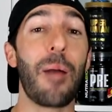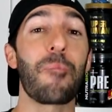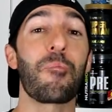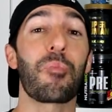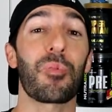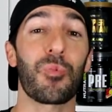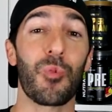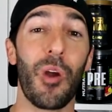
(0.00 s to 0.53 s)

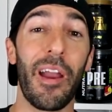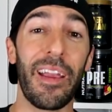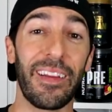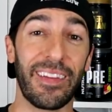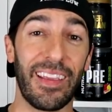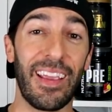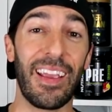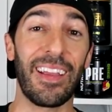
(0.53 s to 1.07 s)

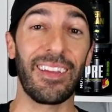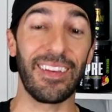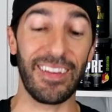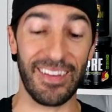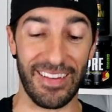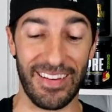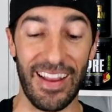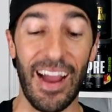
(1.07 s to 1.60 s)
bright, and
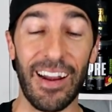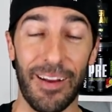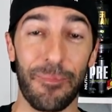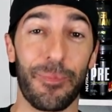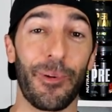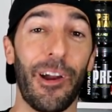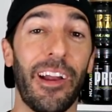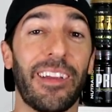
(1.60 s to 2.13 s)
he got it
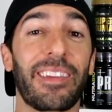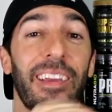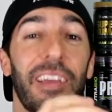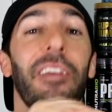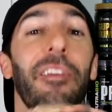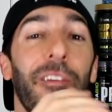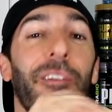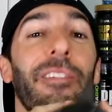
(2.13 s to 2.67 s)
bright.
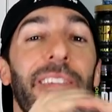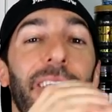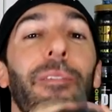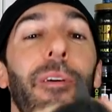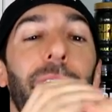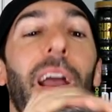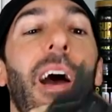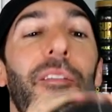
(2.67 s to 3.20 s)
You'll see
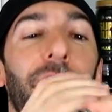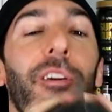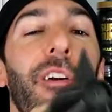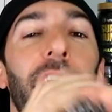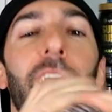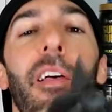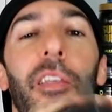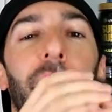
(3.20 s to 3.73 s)
what we have here.
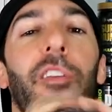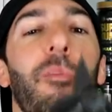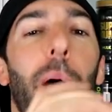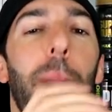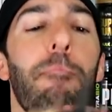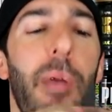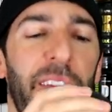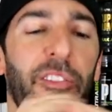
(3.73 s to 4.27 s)
This is
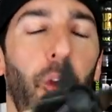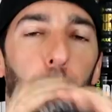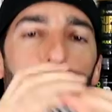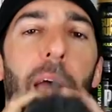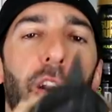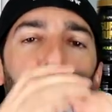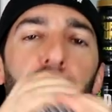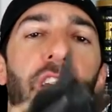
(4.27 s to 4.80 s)
my missile
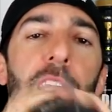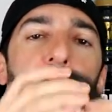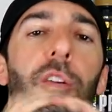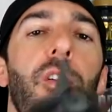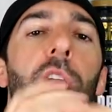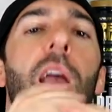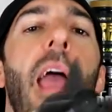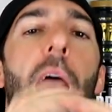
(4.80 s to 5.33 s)
battle
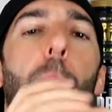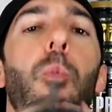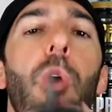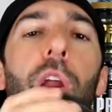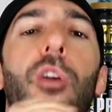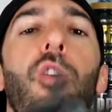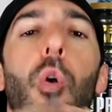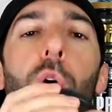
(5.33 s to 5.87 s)
shaker, and
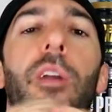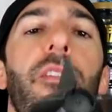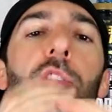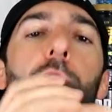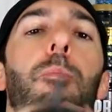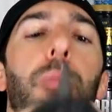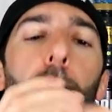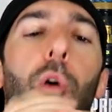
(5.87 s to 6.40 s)
we are going
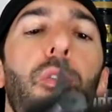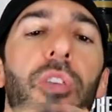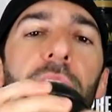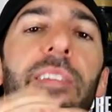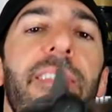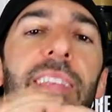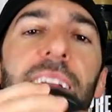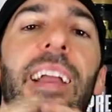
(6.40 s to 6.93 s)
to blow
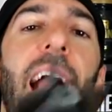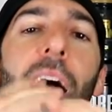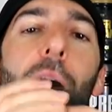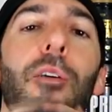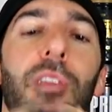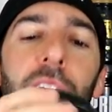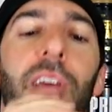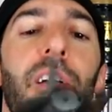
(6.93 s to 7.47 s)
this thing
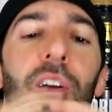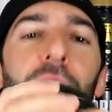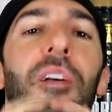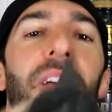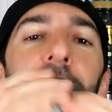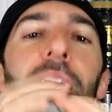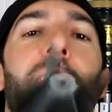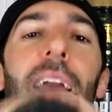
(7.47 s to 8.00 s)
out.
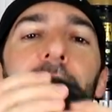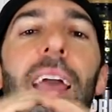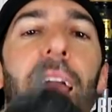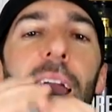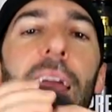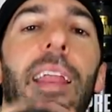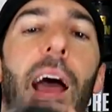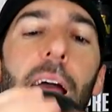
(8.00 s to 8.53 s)

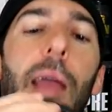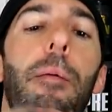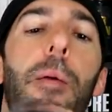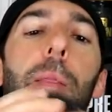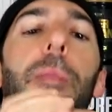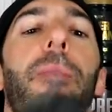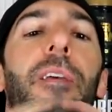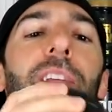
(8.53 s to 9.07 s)
And
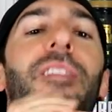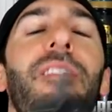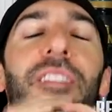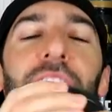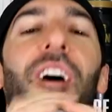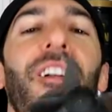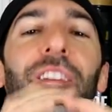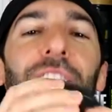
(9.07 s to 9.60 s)
this
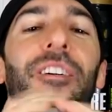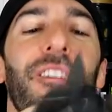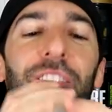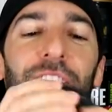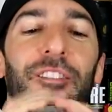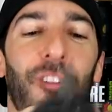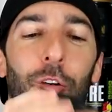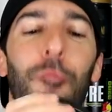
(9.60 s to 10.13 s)
color
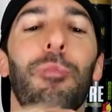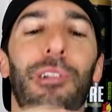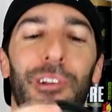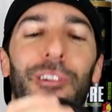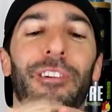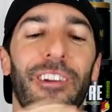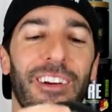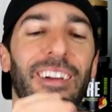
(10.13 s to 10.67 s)
is so
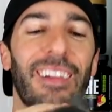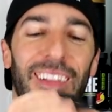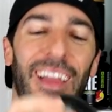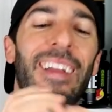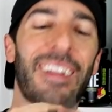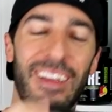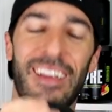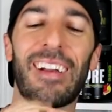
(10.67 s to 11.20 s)
blue. You're
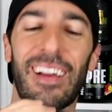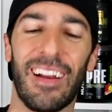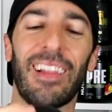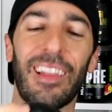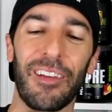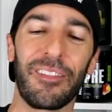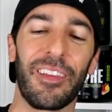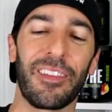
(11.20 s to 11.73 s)
gonna
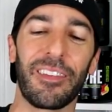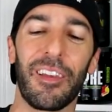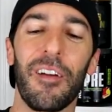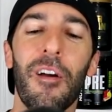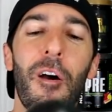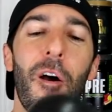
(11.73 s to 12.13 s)
love this.